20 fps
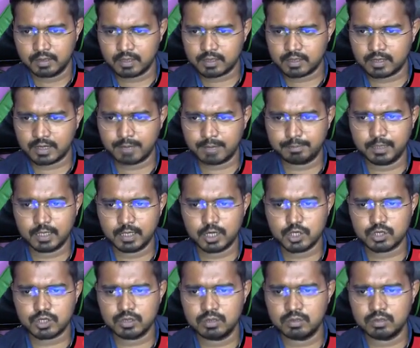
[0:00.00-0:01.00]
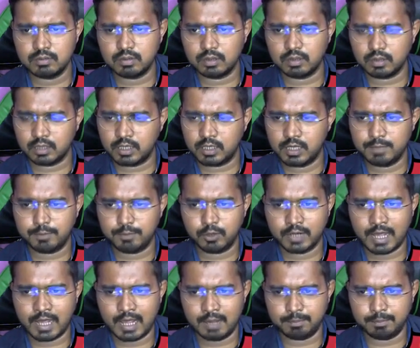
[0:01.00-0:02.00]
This replication keep
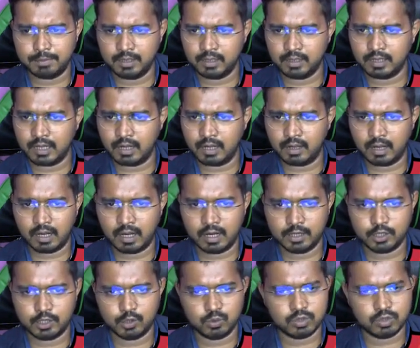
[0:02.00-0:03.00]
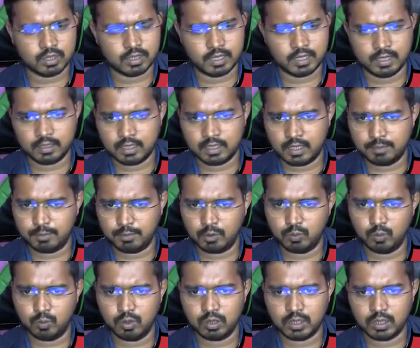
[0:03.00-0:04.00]
on happening and user can keep
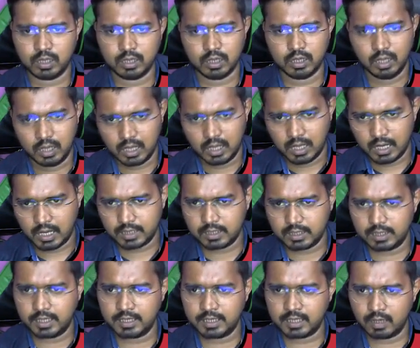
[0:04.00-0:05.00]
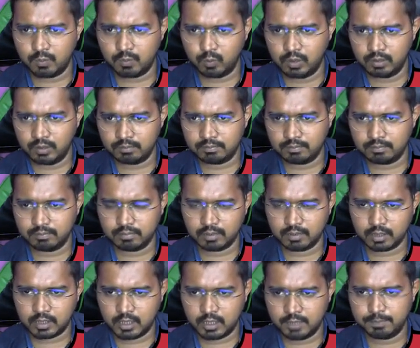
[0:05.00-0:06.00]
on working, and the data will
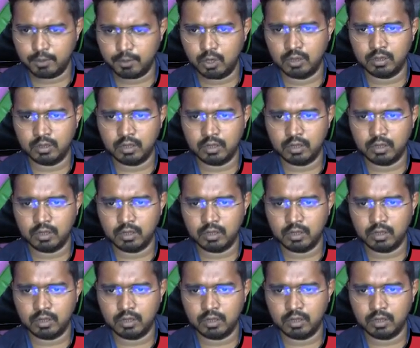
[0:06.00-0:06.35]
keep